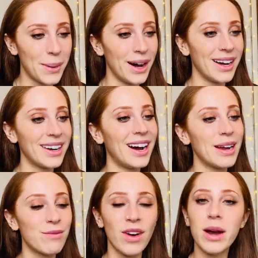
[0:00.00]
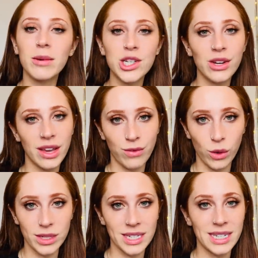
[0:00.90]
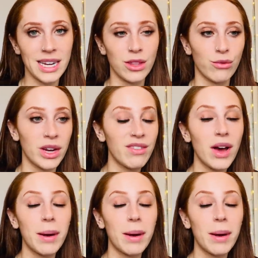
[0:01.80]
but I'm very much looking forward to seeing the revamp